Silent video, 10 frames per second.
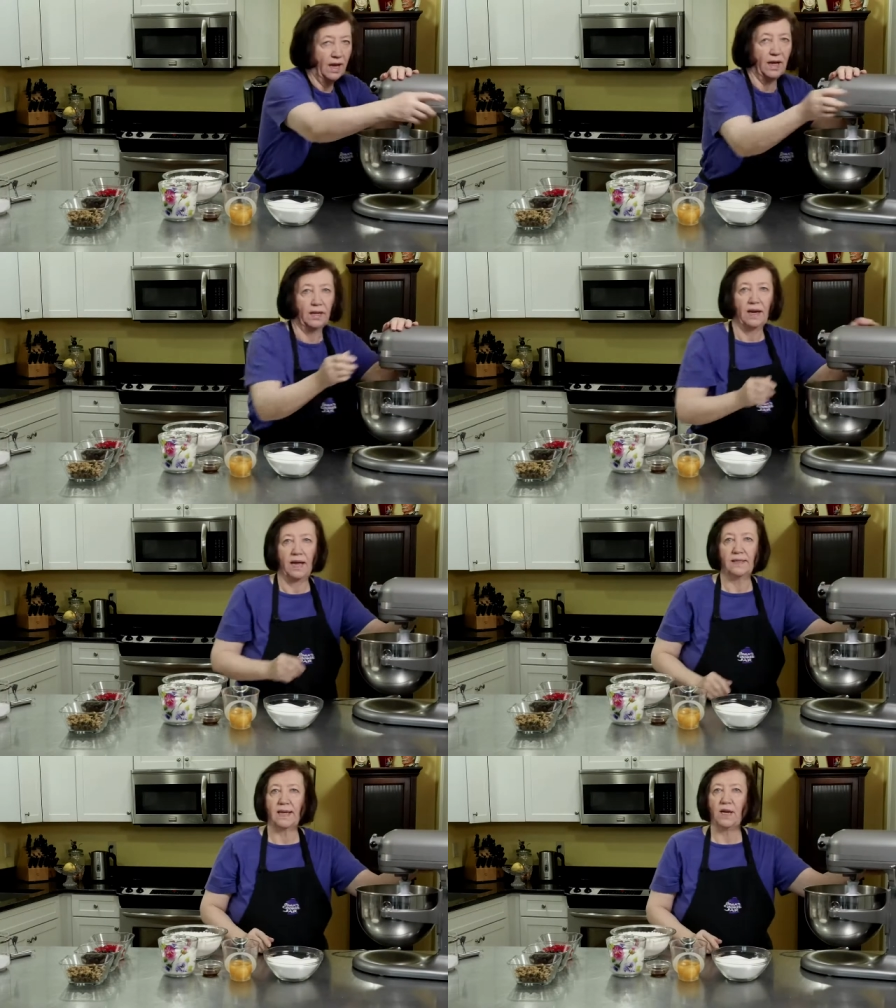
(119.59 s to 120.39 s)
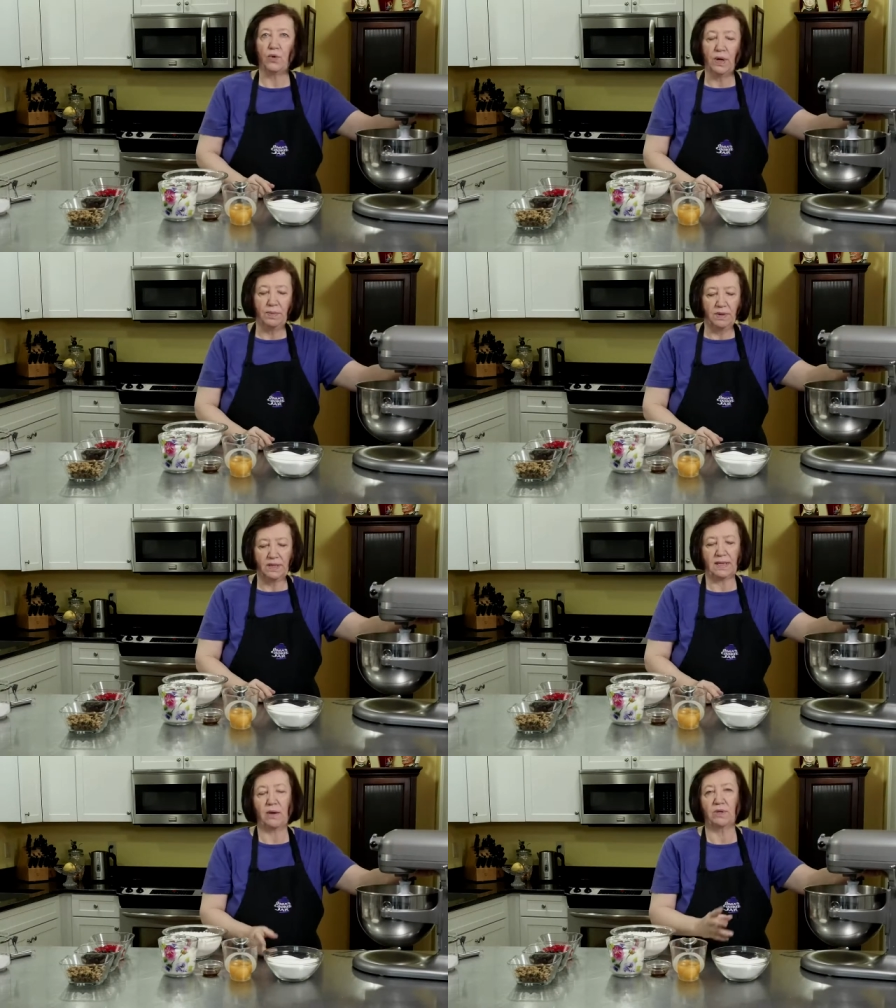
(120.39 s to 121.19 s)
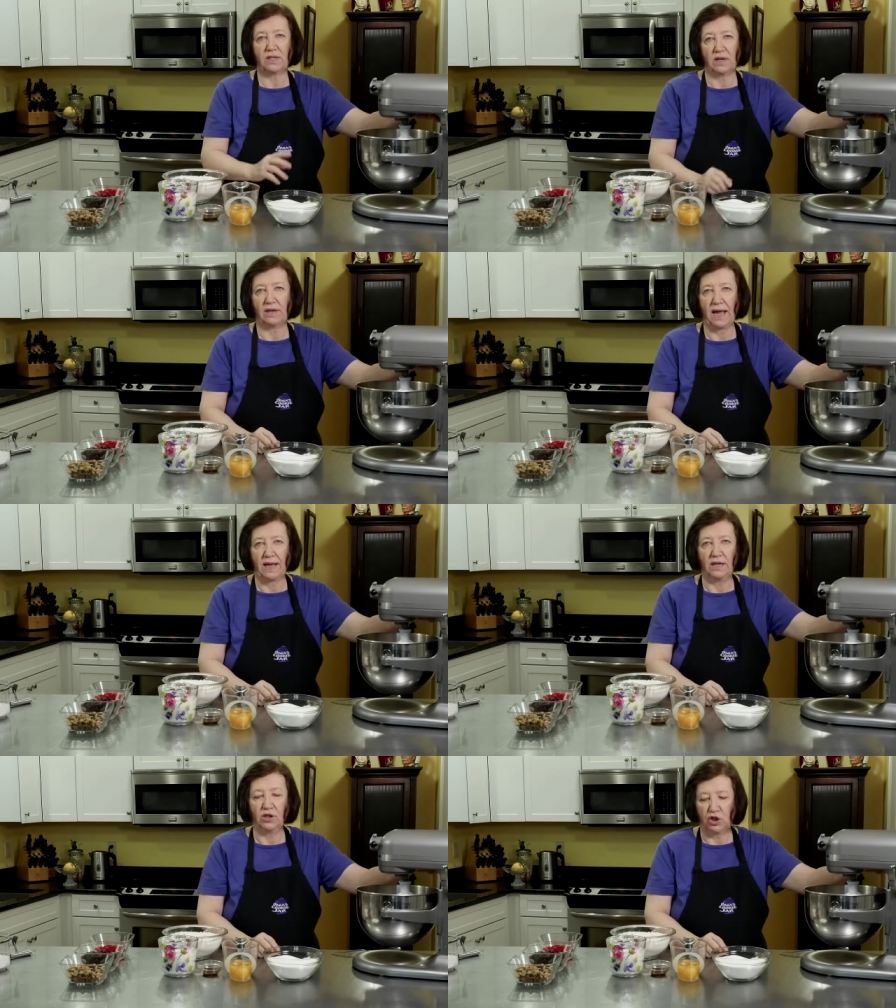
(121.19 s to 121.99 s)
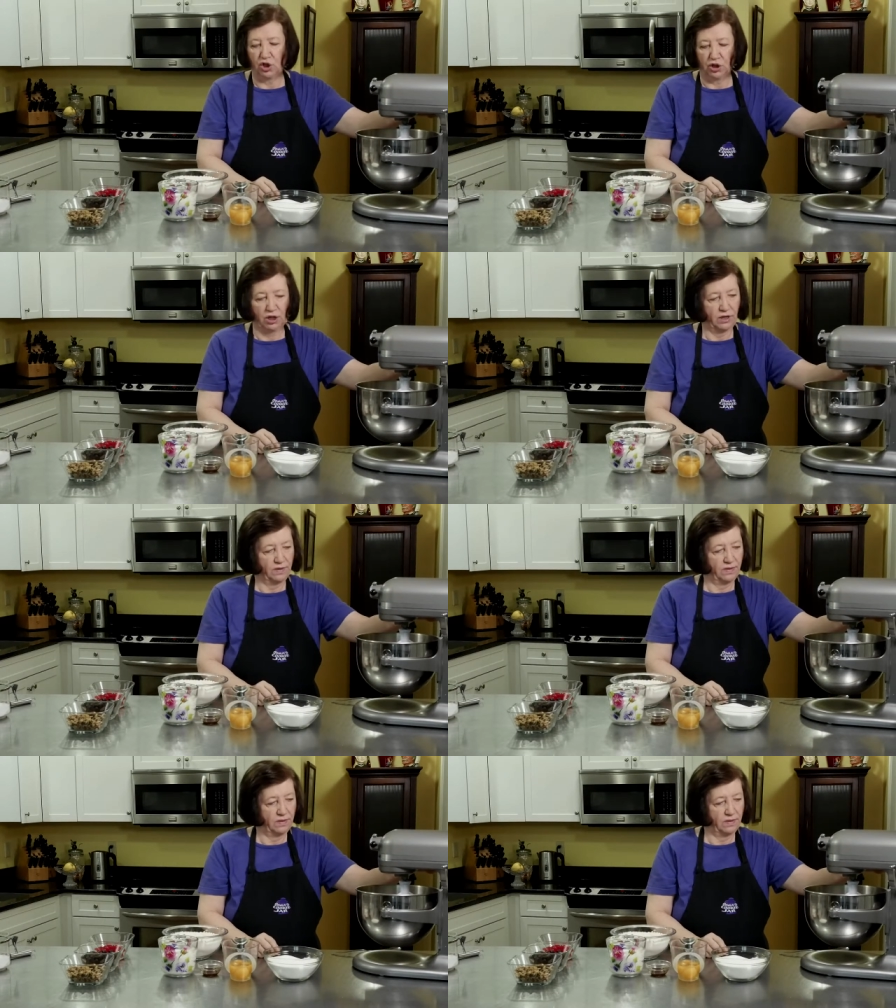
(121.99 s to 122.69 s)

And as I cream this, I will start adding the sugar.